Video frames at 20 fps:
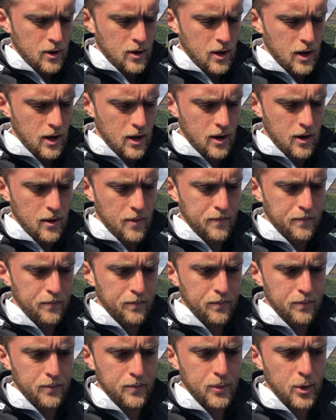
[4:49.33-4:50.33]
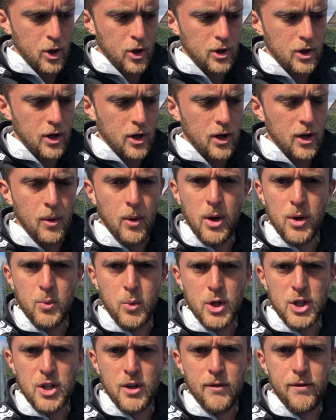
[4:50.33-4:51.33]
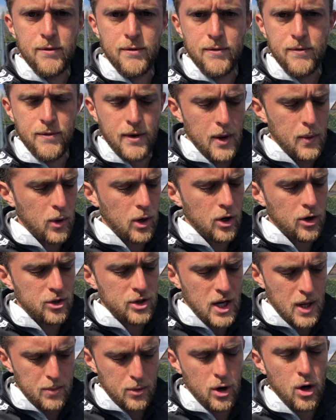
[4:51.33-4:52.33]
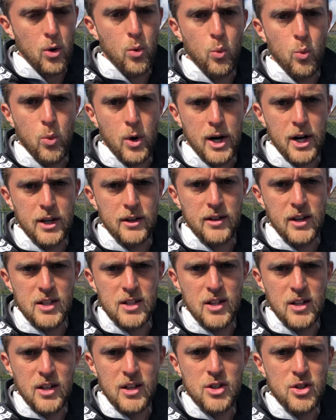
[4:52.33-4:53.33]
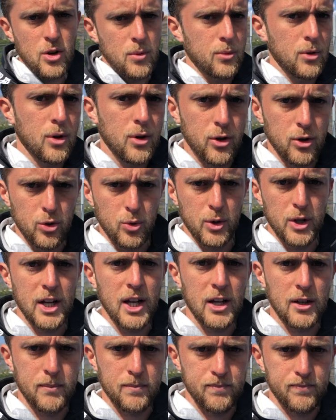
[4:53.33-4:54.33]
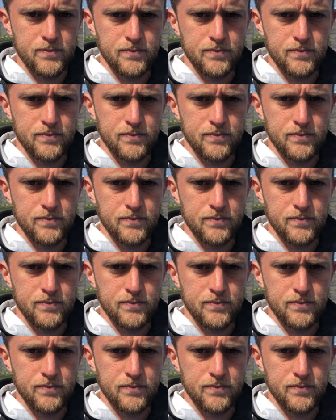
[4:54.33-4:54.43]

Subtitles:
But it was a very long time ago when I tested this, so I'm gonna do it again.